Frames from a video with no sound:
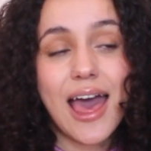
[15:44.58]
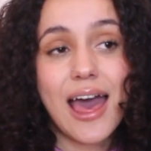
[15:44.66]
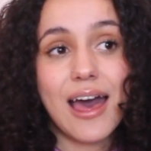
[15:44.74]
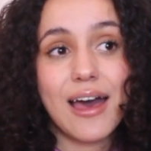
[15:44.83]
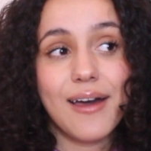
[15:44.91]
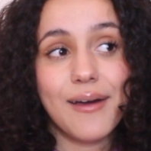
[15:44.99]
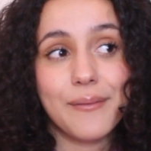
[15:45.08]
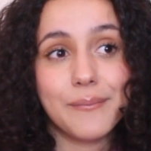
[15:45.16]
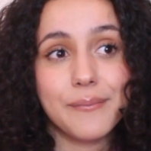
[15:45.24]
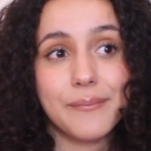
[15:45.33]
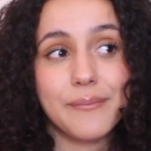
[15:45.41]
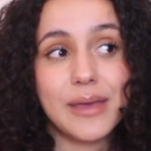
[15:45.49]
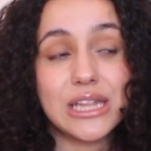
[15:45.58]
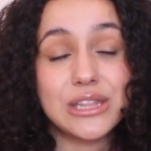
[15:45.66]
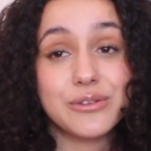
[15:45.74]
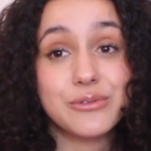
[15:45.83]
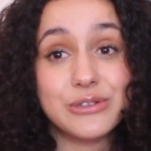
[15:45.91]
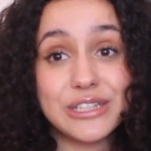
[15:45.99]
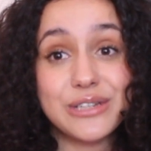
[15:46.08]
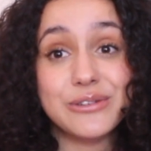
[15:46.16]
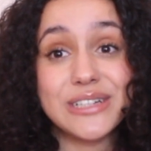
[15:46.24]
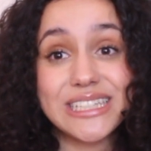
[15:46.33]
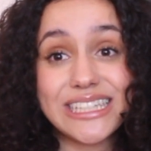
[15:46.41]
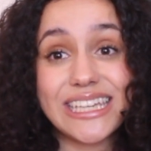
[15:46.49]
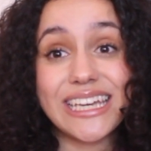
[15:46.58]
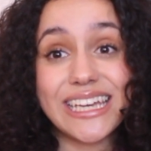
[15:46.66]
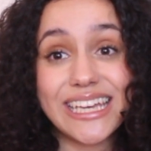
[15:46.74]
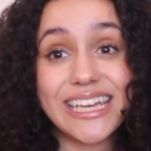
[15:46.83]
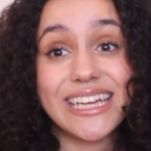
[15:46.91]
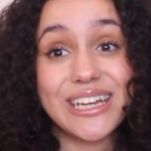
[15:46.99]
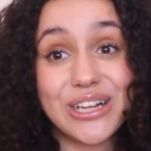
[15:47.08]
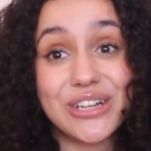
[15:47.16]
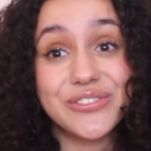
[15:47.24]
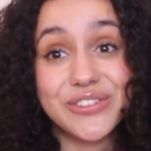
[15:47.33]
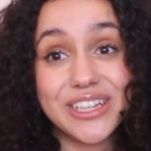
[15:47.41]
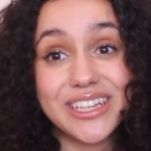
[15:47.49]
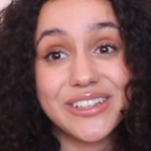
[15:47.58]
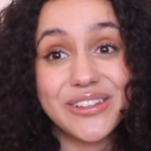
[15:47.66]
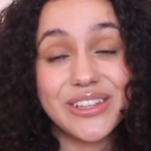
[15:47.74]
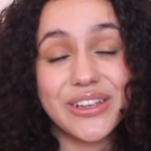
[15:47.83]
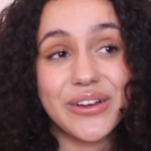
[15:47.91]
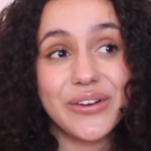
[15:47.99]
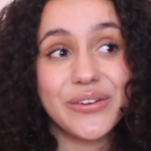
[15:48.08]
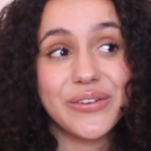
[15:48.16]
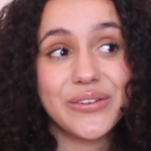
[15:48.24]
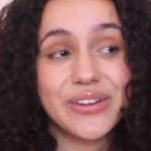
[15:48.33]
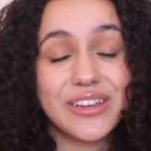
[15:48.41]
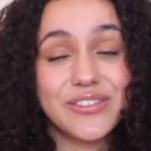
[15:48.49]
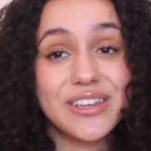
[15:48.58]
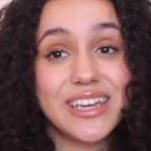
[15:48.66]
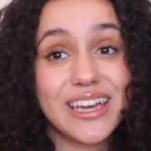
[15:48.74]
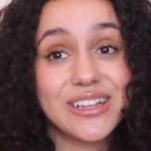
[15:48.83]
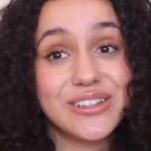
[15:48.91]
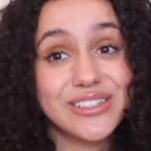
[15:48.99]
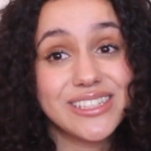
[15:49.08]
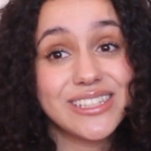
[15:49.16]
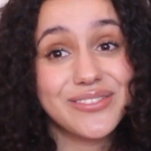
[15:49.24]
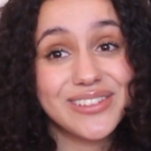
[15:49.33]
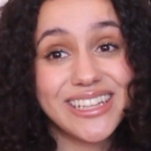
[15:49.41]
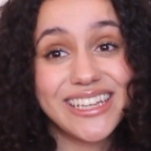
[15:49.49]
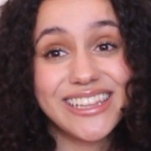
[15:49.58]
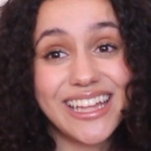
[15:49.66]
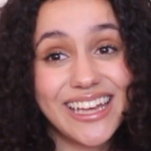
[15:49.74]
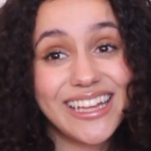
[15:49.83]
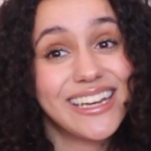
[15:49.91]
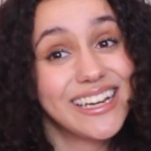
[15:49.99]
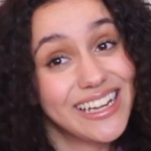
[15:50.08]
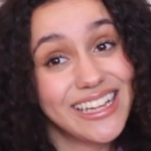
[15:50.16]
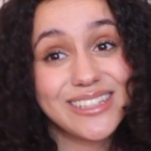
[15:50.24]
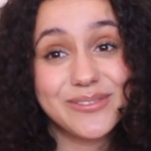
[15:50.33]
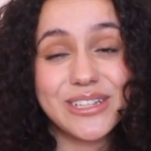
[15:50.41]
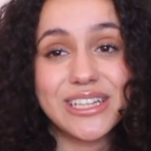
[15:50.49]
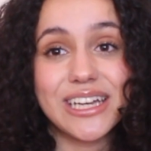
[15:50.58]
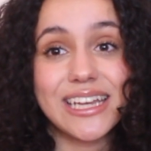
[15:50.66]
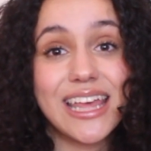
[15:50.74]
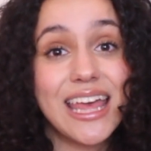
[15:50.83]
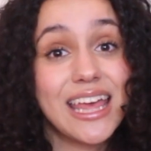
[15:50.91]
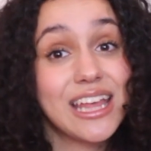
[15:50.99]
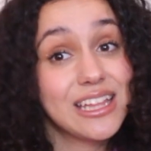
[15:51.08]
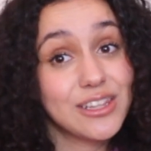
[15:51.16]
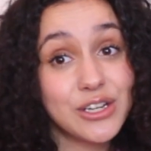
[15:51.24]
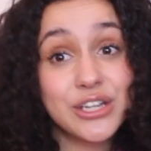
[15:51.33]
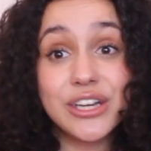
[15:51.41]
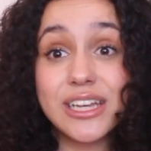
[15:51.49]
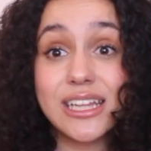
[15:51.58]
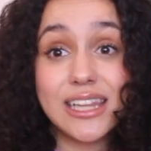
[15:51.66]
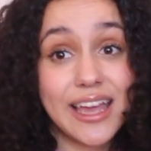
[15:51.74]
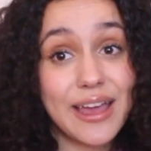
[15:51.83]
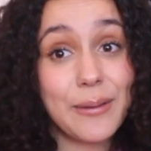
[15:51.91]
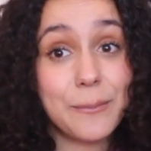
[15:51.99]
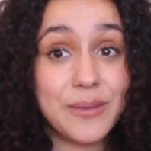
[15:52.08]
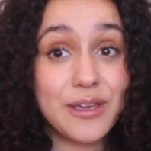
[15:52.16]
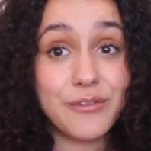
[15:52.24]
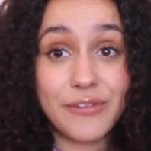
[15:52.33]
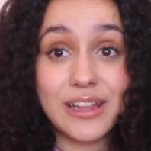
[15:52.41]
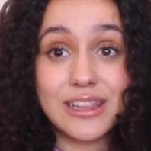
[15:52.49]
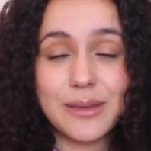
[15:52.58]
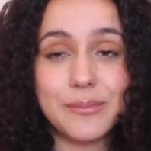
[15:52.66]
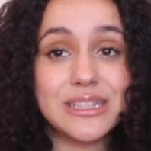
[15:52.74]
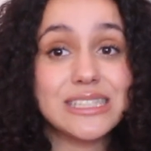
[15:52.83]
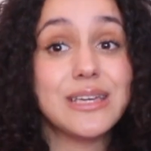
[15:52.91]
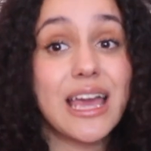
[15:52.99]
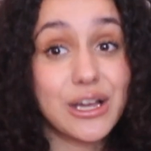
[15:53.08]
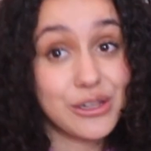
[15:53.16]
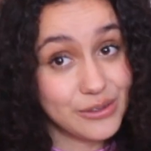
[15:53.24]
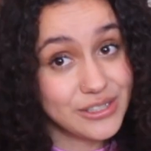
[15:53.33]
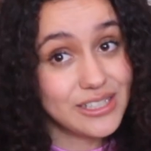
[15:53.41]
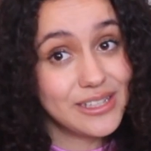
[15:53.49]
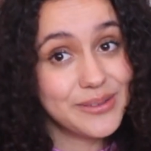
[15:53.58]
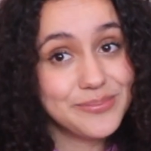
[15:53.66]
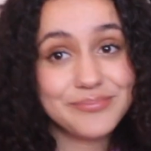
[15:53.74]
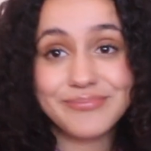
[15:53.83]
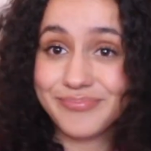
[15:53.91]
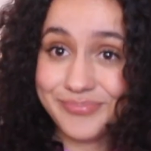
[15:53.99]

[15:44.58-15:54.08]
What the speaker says: and they're really risking it all for you. So if you can get close to someone like that, that's pretty good. They're good at like being friendly, but to get close to them,